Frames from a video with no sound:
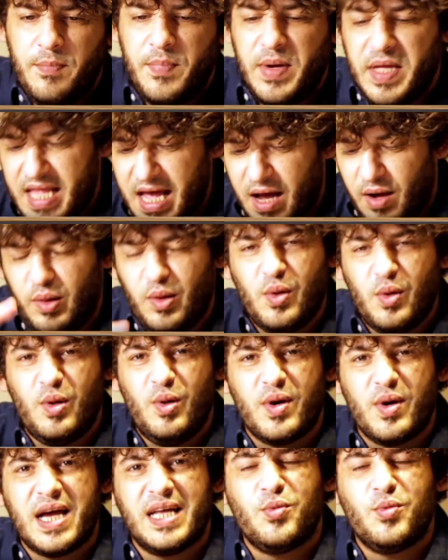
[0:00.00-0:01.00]
But now,
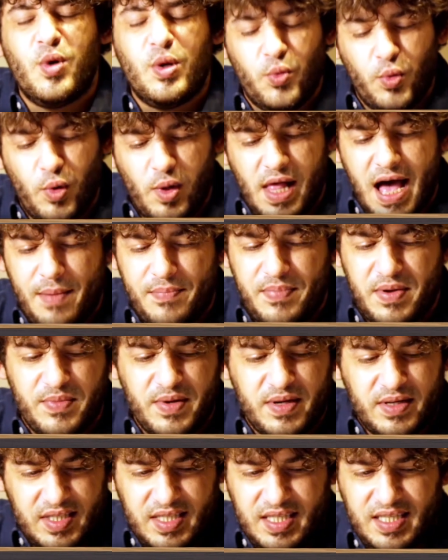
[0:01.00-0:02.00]
look at what will
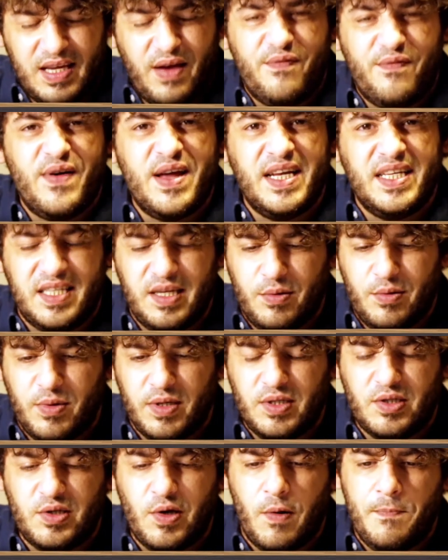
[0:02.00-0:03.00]
happen, because this is a funny
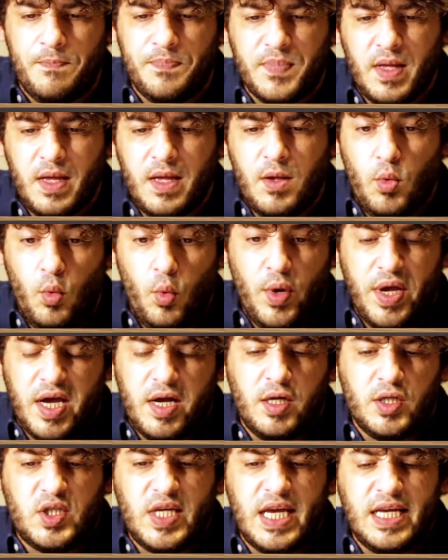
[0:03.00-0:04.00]
sequence. So, we
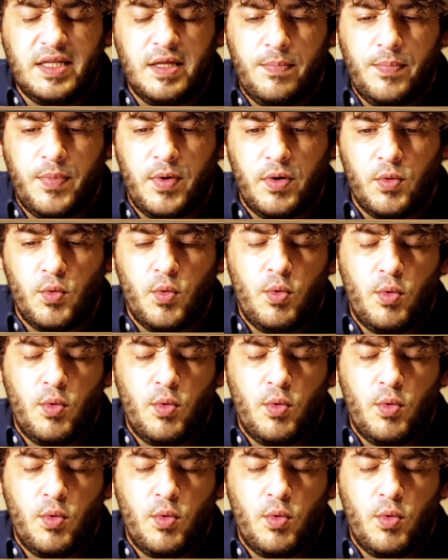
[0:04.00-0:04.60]
cannot take the pawn.